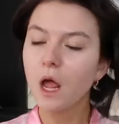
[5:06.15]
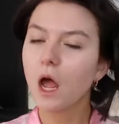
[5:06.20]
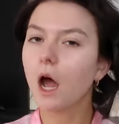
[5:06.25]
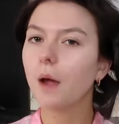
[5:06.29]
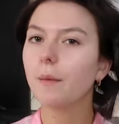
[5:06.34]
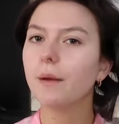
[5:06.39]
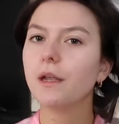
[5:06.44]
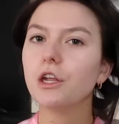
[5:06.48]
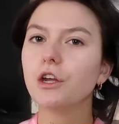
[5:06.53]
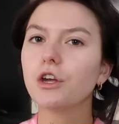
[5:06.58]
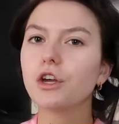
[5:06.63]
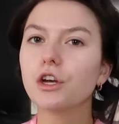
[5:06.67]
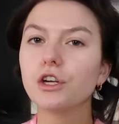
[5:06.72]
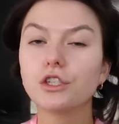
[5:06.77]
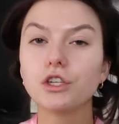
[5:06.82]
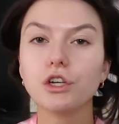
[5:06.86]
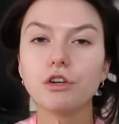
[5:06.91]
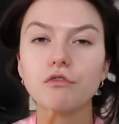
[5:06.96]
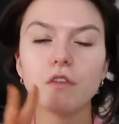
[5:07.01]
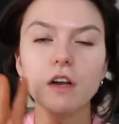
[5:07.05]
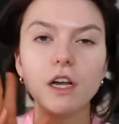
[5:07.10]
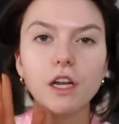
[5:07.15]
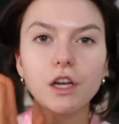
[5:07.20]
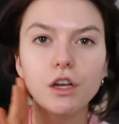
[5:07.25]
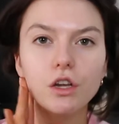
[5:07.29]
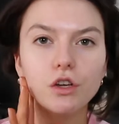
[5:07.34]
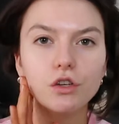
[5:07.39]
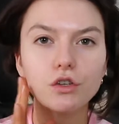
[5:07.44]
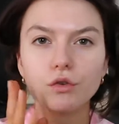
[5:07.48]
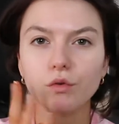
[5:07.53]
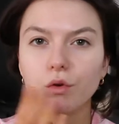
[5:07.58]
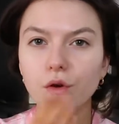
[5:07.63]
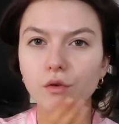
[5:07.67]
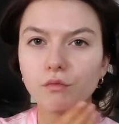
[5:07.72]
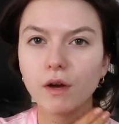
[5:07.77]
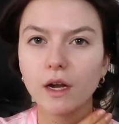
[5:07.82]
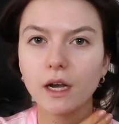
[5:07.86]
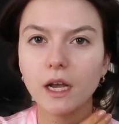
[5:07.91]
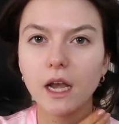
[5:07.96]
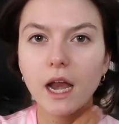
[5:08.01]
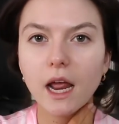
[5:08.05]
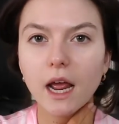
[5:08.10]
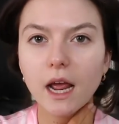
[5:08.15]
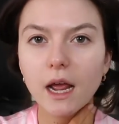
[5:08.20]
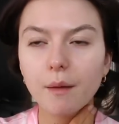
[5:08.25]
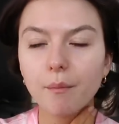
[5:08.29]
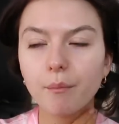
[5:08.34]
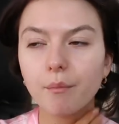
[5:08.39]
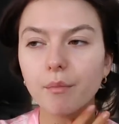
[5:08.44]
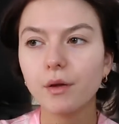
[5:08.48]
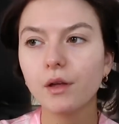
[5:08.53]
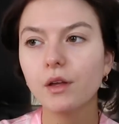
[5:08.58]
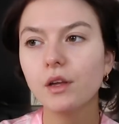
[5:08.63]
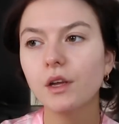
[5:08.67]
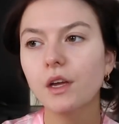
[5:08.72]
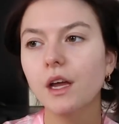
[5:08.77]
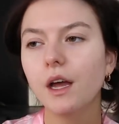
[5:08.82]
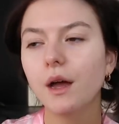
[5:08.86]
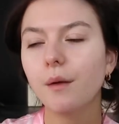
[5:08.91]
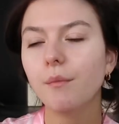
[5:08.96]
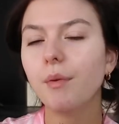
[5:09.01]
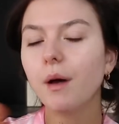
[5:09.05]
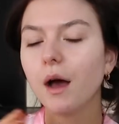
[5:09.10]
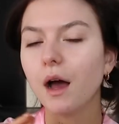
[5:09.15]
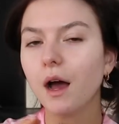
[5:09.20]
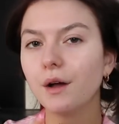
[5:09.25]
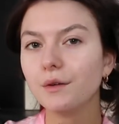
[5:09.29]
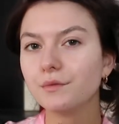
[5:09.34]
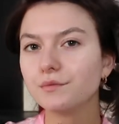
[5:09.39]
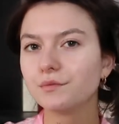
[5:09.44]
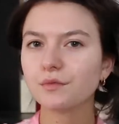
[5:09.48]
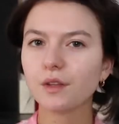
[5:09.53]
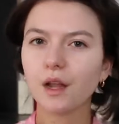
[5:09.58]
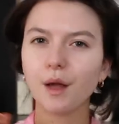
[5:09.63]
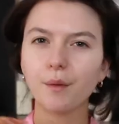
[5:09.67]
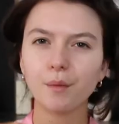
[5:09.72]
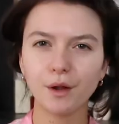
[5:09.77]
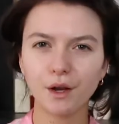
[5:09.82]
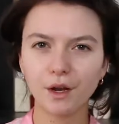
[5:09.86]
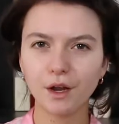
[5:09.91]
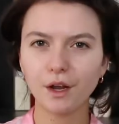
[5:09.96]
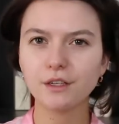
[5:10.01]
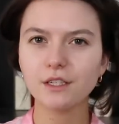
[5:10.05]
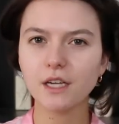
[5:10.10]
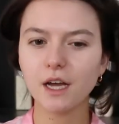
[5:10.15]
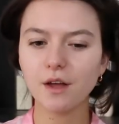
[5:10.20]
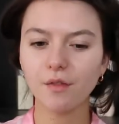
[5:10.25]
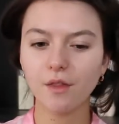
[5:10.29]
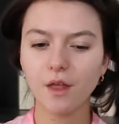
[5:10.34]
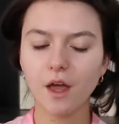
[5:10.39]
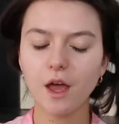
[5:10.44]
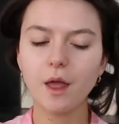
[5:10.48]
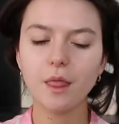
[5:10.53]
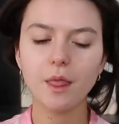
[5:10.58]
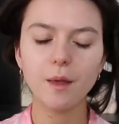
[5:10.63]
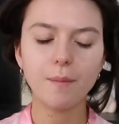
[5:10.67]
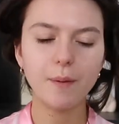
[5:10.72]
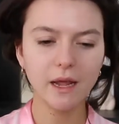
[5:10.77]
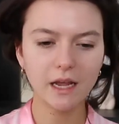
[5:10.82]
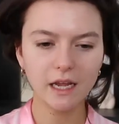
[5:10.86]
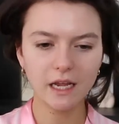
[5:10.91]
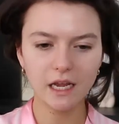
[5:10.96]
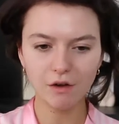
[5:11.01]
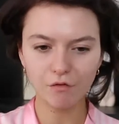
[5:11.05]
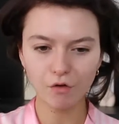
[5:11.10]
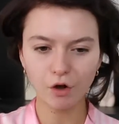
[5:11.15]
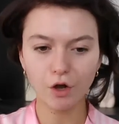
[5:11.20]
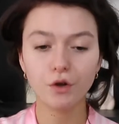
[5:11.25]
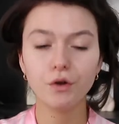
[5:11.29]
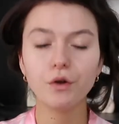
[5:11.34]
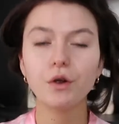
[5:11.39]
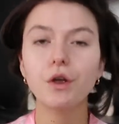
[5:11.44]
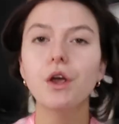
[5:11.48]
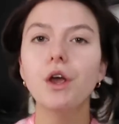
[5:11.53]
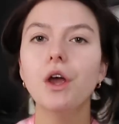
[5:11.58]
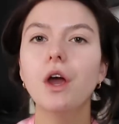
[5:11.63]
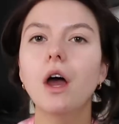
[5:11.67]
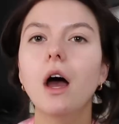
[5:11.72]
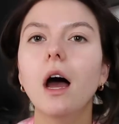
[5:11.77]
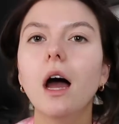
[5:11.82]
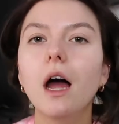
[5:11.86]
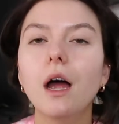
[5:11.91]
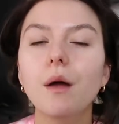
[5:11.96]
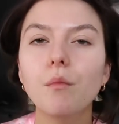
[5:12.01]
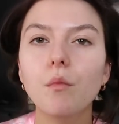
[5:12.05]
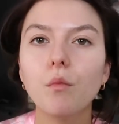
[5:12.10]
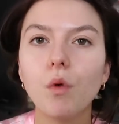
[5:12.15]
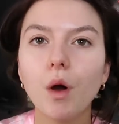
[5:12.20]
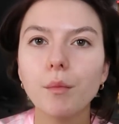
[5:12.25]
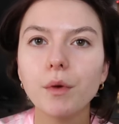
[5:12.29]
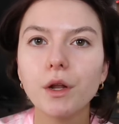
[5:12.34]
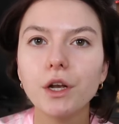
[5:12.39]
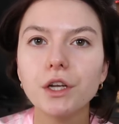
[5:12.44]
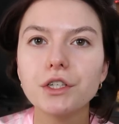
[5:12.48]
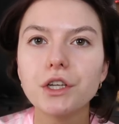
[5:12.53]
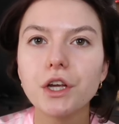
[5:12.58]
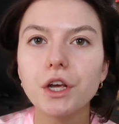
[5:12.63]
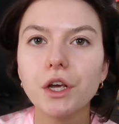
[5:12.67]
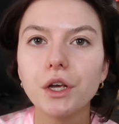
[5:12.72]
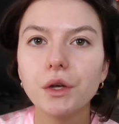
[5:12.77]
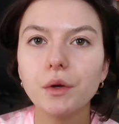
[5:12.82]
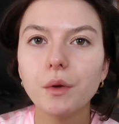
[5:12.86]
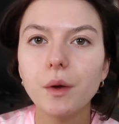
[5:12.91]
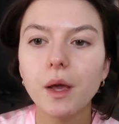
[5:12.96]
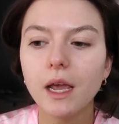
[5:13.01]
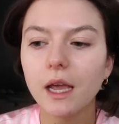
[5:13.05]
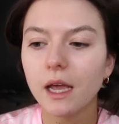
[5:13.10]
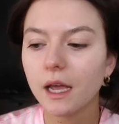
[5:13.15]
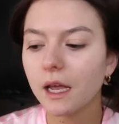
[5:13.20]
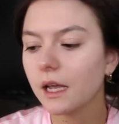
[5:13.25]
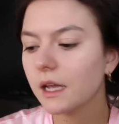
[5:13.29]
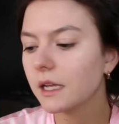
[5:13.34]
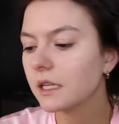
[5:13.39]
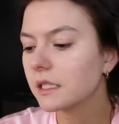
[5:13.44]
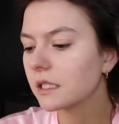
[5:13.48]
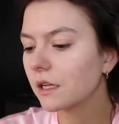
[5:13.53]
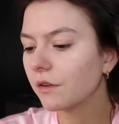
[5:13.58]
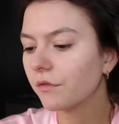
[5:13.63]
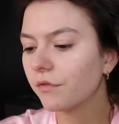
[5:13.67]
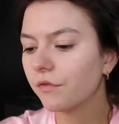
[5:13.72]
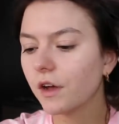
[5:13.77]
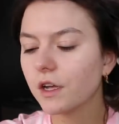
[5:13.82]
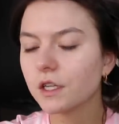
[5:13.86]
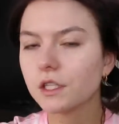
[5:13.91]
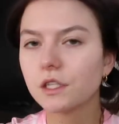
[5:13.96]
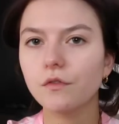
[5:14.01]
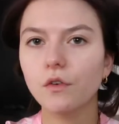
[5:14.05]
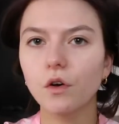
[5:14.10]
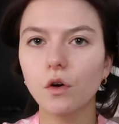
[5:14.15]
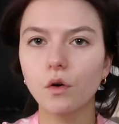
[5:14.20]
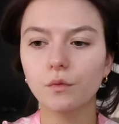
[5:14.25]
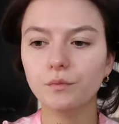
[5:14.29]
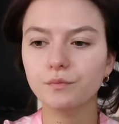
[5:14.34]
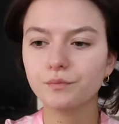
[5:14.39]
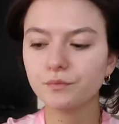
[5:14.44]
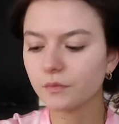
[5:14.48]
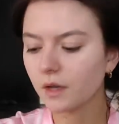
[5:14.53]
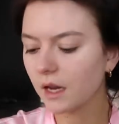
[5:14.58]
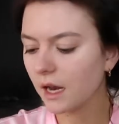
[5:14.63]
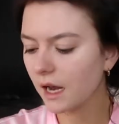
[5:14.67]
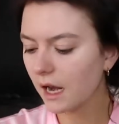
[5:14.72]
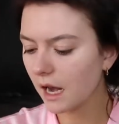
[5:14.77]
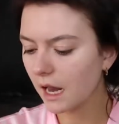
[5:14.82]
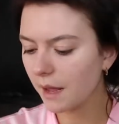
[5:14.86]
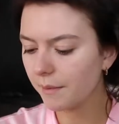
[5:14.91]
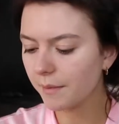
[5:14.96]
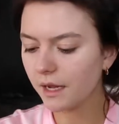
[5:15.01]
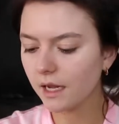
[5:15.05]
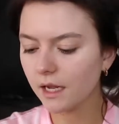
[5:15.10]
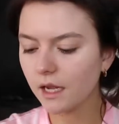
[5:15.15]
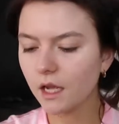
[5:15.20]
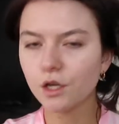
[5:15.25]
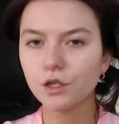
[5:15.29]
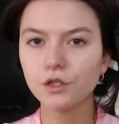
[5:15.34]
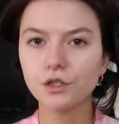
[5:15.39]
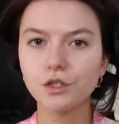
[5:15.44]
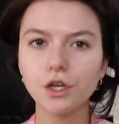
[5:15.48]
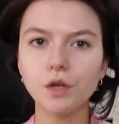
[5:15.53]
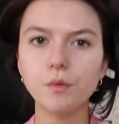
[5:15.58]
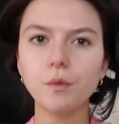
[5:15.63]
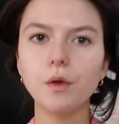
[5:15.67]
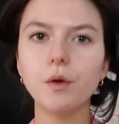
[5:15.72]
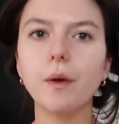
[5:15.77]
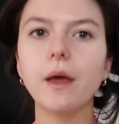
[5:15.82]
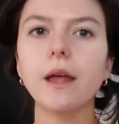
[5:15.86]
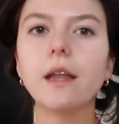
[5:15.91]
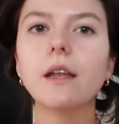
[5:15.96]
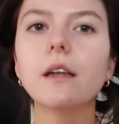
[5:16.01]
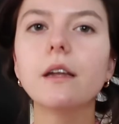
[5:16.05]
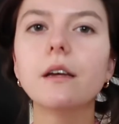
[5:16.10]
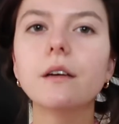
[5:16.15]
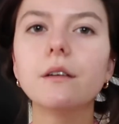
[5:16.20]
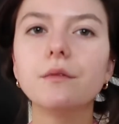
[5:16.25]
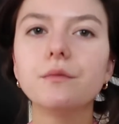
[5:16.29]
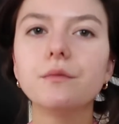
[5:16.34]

I mean, you could do really neutral on a red lip, but I'm going to go down the pinky route. What I'm going to do is, first of all, let me zoom you in.